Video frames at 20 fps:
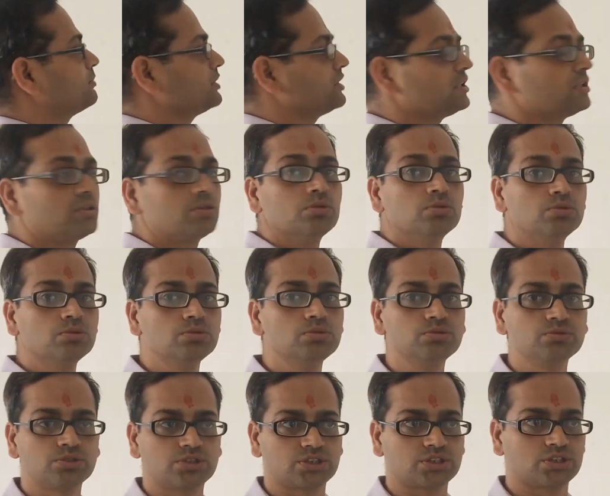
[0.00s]
be the two
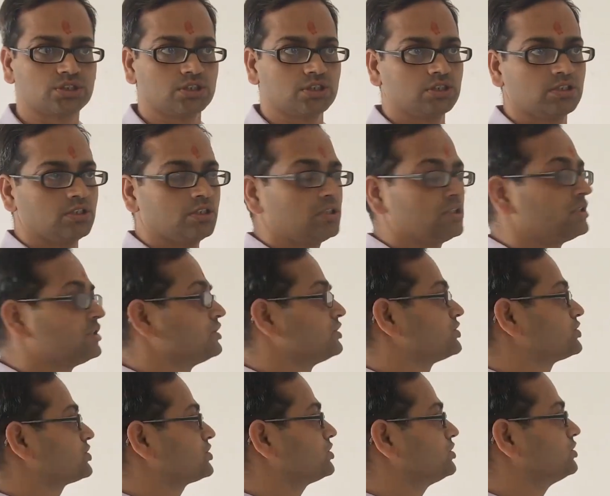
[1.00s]
roots.
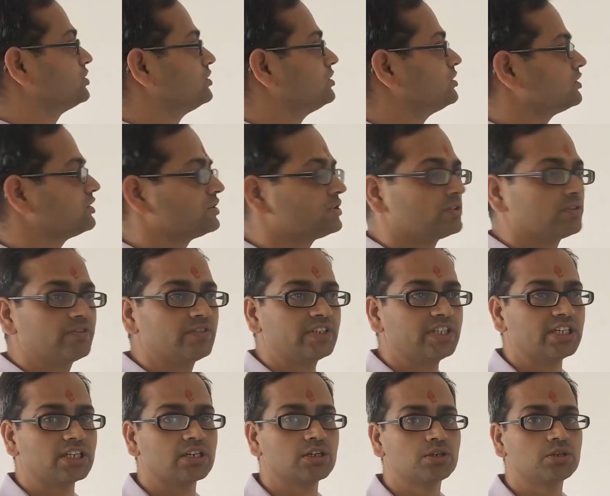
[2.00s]
So
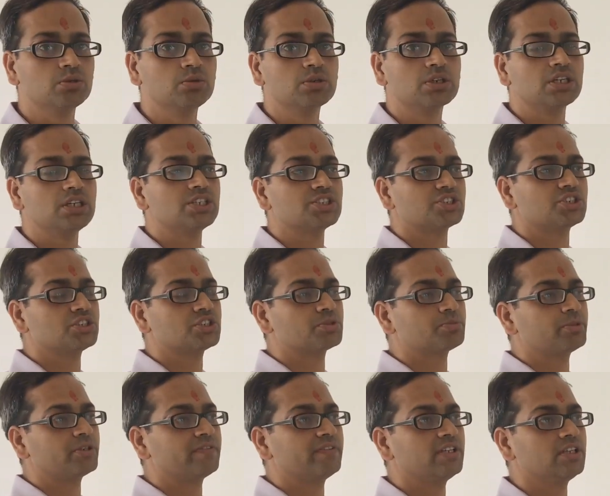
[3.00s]
there are two relations
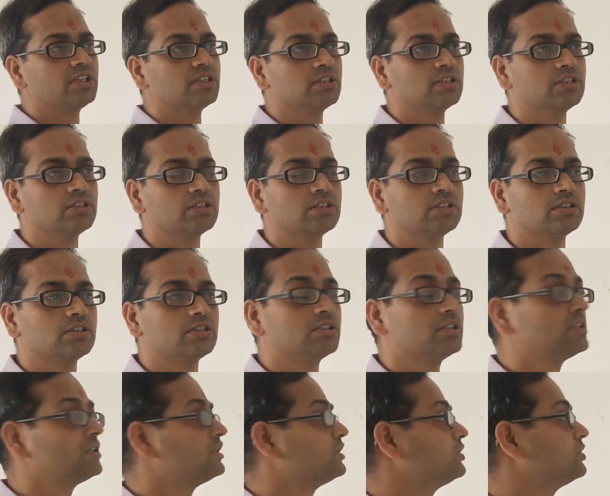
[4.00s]
between the
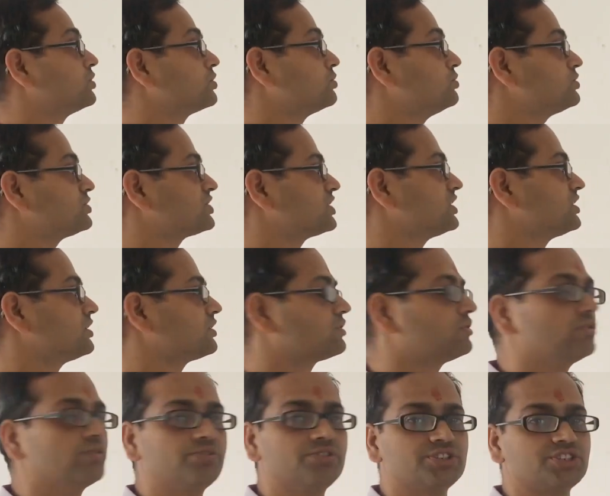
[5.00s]
roots and the
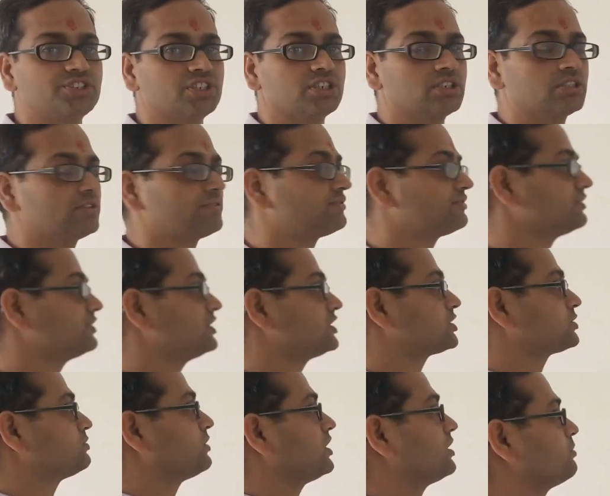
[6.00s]
coefficient. The
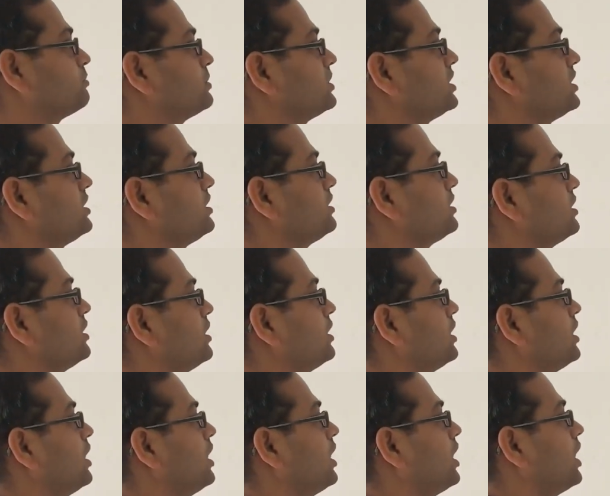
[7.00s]
first one being
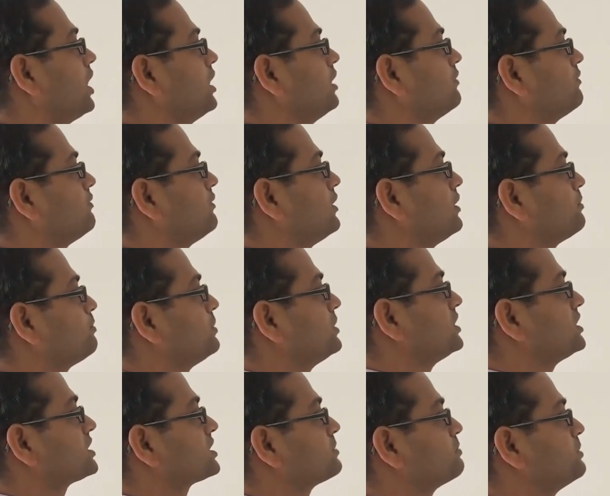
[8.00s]
alpha
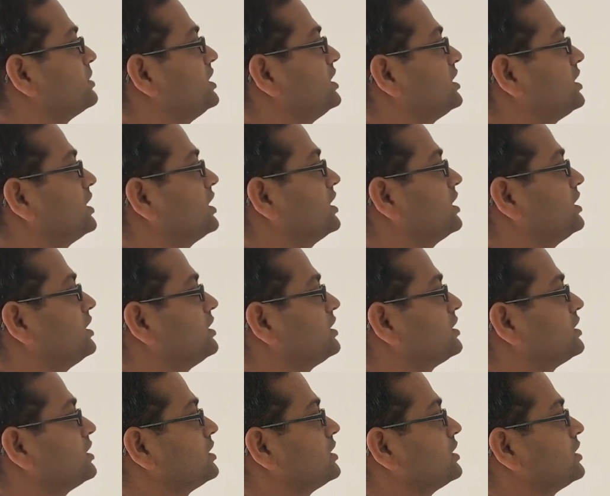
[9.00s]
plus beta
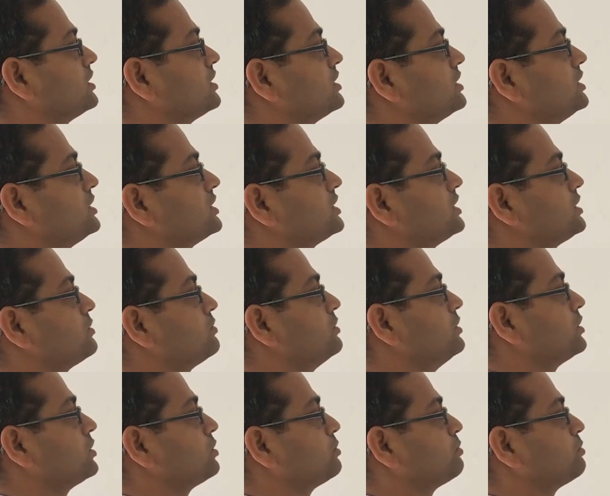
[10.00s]
is equal to